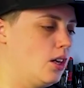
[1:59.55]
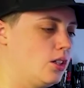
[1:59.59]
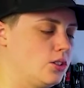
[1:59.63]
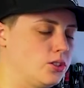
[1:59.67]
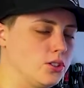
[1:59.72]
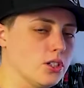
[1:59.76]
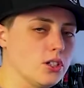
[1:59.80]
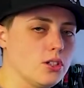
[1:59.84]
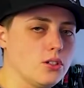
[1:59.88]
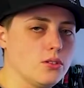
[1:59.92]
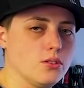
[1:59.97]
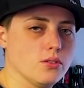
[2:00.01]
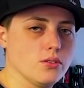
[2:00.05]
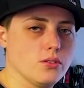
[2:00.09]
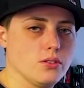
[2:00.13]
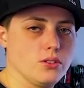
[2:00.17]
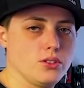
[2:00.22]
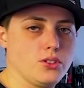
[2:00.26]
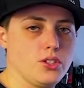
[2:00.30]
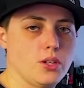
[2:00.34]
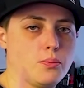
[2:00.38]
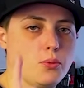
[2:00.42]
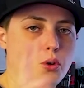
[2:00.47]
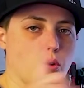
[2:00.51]
So
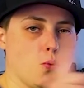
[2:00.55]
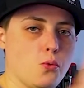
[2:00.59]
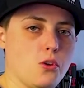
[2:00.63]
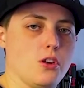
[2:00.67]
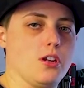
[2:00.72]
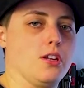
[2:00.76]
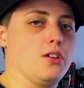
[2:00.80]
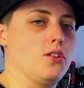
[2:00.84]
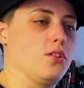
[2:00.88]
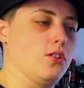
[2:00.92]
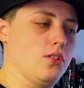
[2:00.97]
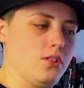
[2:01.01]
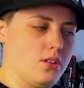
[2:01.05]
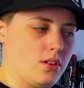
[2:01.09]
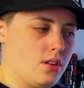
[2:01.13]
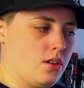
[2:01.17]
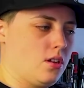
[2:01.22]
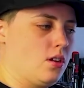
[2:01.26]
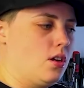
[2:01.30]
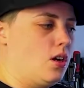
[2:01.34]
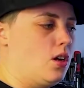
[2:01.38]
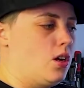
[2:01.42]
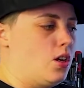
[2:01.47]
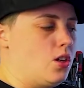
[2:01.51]
number 1,
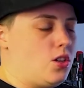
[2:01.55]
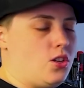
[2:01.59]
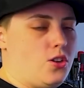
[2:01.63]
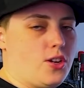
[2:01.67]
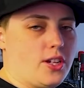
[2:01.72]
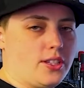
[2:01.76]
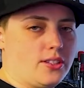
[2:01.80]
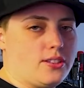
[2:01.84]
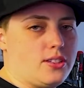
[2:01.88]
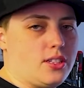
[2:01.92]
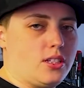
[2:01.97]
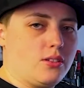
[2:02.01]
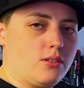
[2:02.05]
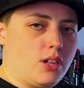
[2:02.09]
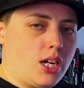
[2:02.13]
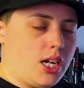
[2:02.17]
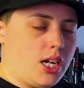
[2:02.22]
you can see right